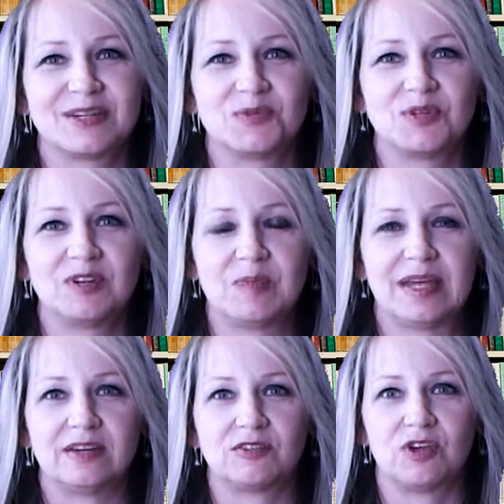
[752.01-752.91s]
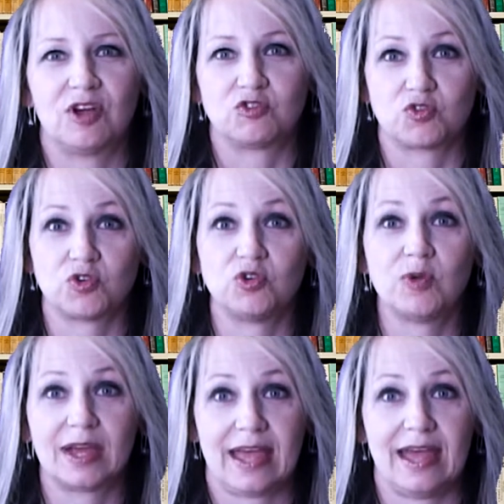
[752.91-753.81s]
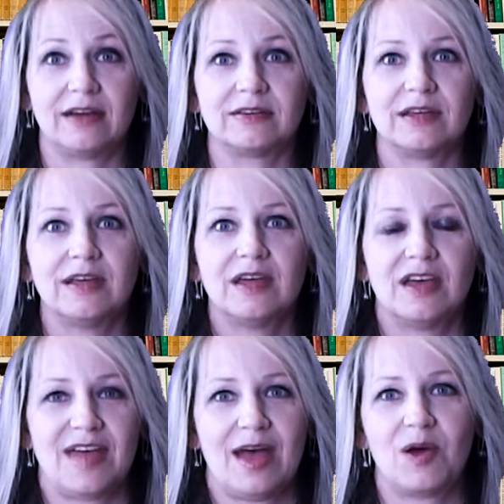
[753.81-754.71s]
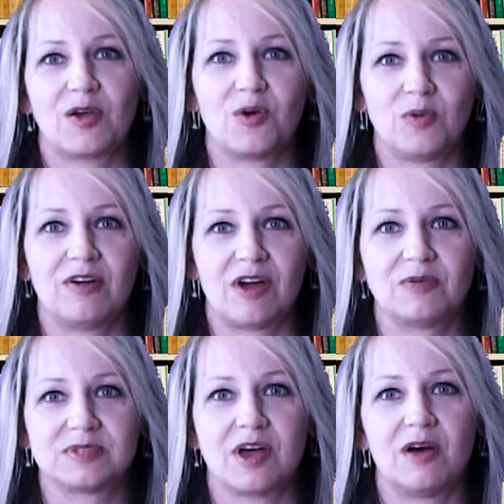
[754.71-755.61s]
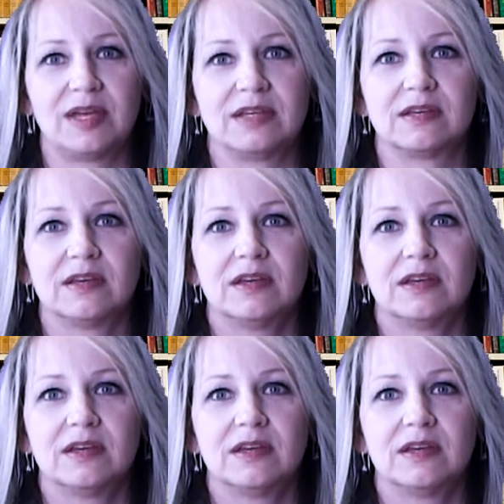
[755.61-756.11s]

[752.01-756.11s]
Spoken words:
and it wouldn't have been a true account of how I got where I was going.